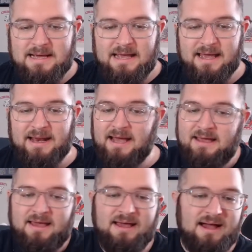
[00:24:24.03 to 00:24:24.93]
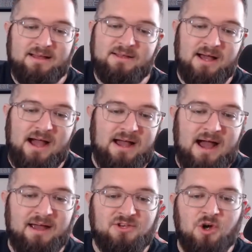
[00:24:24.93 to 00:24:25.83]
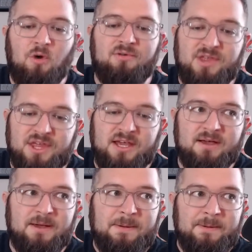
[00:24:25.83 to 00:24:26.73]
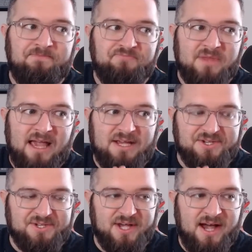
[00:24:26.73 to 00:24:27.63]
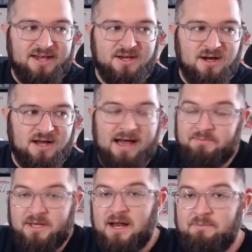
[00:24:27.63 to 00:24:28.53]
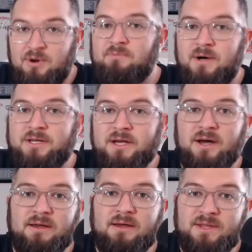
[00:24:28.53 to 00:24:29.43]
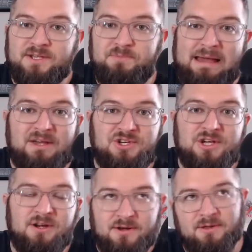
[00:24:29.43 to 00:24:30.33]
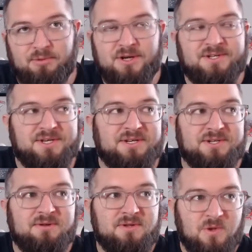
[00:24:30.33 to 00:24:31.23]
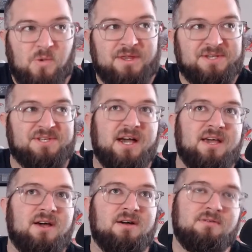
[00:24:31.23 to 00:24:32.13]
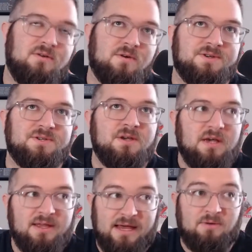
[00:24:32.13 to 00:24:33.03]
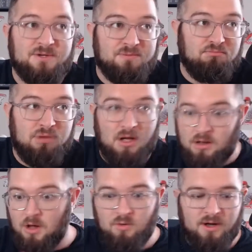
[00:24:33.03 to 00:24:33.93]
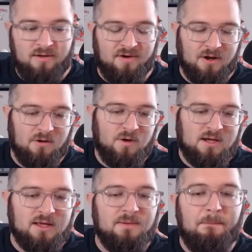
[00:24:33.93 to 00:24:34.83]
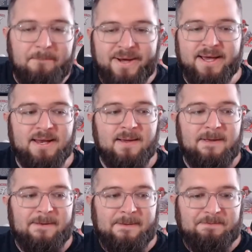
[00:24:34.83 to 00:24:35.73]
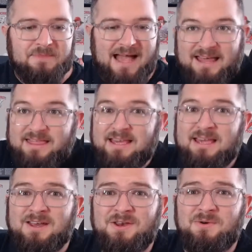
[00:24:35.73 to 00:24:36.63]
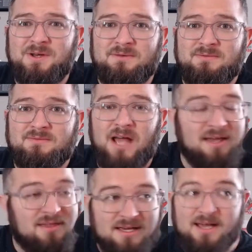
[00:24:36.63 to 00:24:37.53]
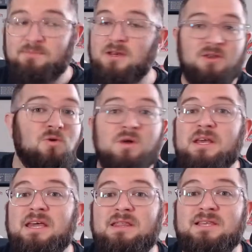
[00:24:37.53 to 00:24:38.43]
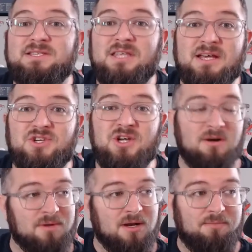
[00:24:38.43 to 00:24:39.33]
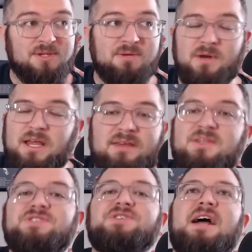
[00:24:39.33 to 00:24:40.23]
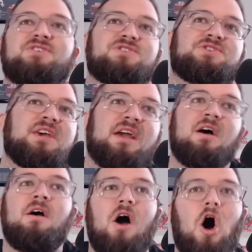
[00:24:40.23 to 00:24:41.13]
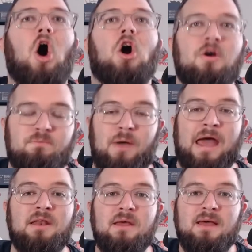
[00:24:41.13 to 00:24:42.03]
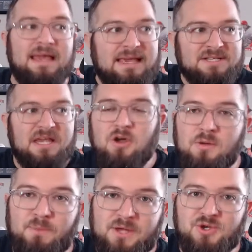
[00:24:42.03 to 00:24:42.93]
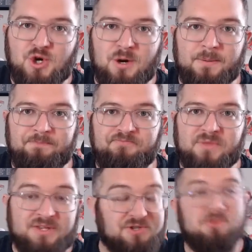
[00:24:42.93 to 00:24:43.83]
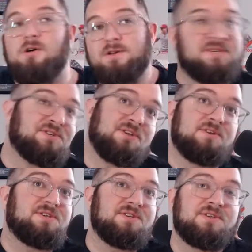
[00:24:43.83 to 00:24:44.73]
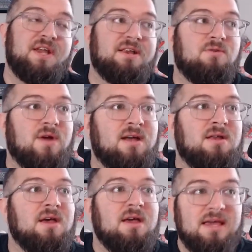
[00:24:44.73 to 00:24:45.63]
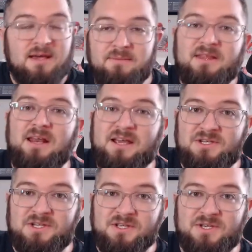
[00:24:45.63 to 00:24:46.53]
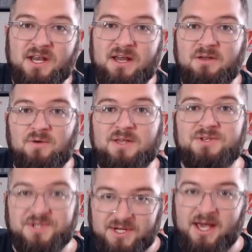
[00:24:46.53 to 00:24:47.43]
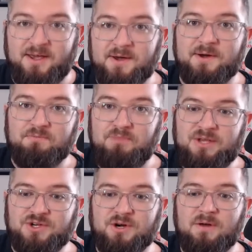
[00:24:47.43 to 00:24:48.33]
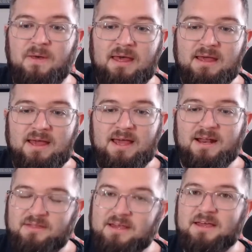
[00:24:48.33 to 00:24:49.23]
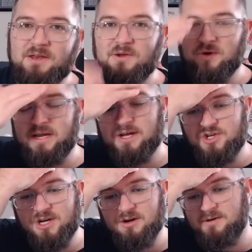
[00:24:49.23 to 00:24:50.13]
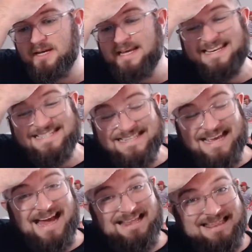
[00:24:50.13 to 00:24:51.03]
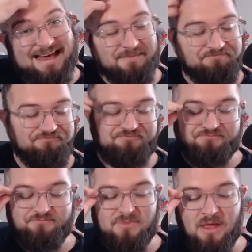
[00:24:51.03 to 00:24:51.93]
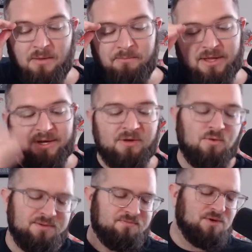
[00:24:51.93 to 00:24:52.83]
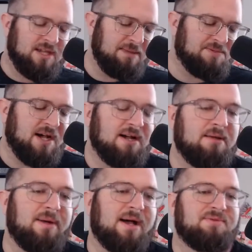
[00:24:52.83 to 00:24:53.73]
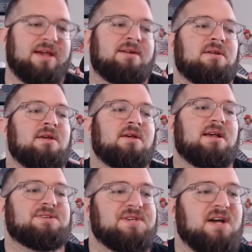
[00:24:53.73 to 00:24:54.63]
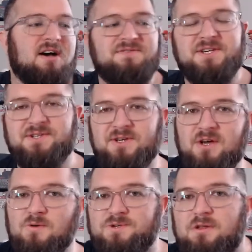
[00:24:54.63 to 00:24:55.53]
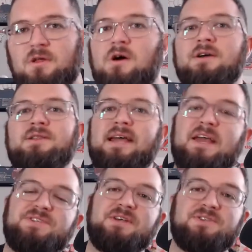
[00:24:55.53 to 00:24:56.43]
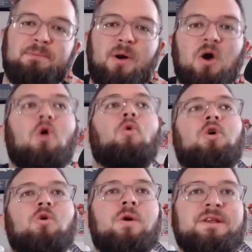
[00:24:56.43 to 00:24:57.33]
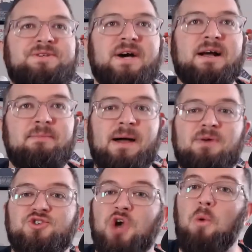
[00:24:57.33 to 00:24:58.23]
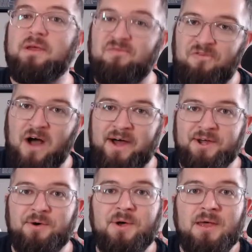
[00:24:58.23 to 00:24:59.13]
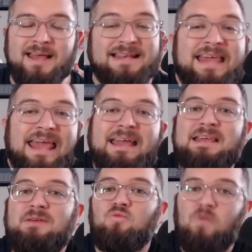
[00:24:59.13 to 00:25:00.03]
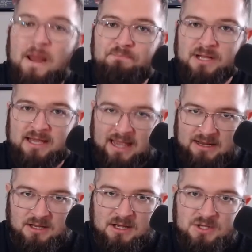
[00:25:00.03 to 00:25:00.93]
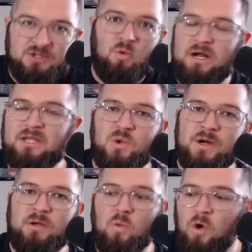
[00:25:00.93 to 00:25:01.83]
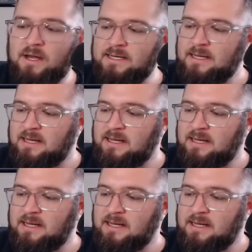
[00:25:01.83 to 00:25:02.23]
And I don't think a Cy Young, I mean, I put money on him this past year in the preseason to win the Cy Young. Of course, that was blown up very quickly, but I think he can do it. I think I'm going to do it again this next year. I'm going to put some money. And this is not just like a heart bet. He is a good pitcher. And so long as he's still a Cincinnati Red, he could be the next Cincinnati Red Cy Young pitcher. And I think he could do it next year. He's got that ability. We'll keep talking about that as the offseason goes along. And like I said, tomorrow we're going to talk about Joey Votto and can he replicate 2021?